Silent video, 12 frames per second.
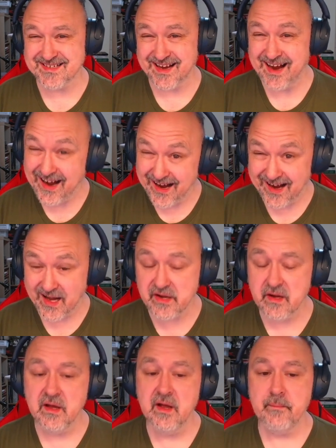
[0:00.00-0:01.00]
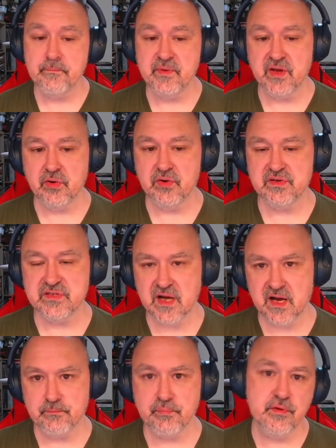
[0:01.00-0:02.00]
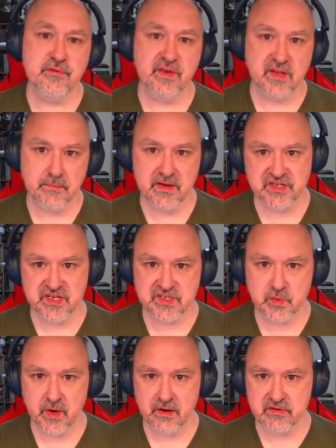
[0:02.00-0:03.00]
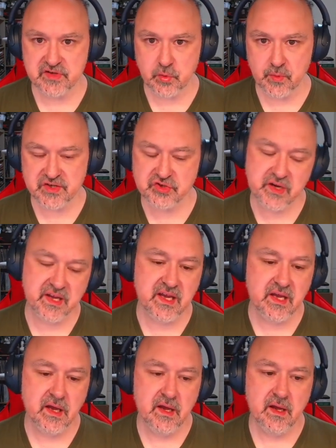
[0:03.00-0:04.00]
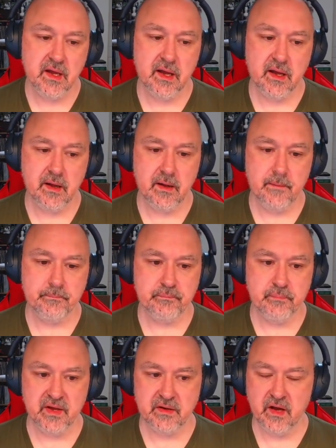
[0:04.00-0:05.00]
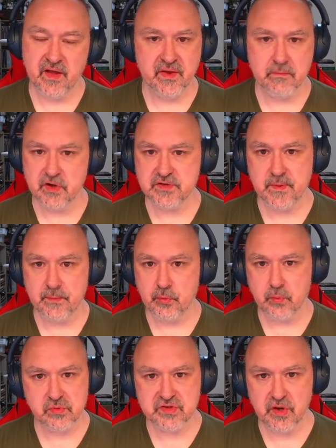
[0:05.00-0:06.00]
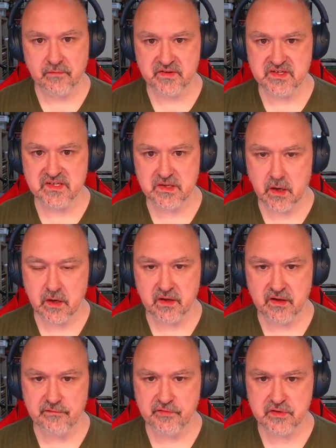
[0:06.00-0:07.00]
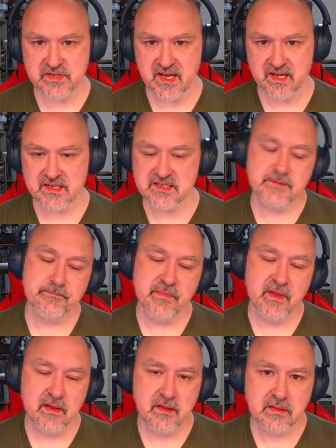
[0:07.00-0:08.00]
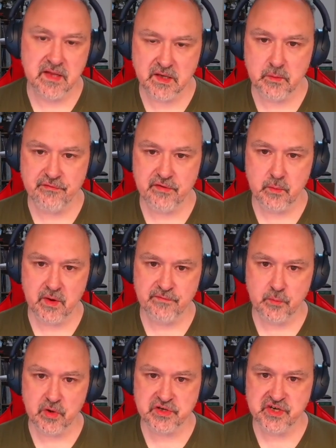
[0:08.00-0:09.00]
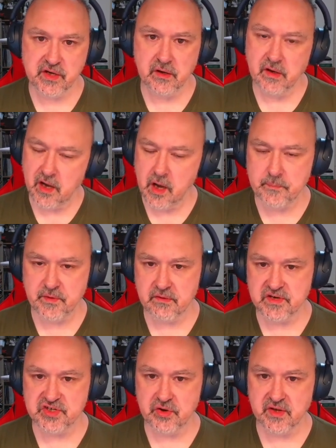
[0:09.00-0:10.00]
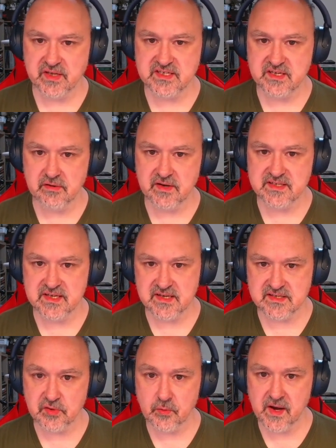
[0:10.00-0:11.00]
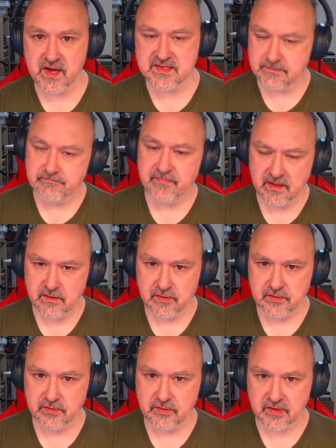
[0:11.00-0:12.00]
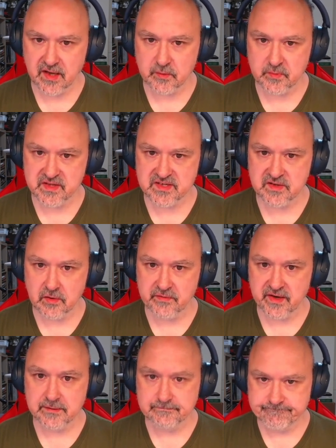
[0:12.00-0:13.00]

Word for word: a hard because proving the Magic Square is always tricky, but I think most people will solve this in only a few seconds. Thank you everyone for watching. I hope you're enjoying the series, and as always, good luck with your solving.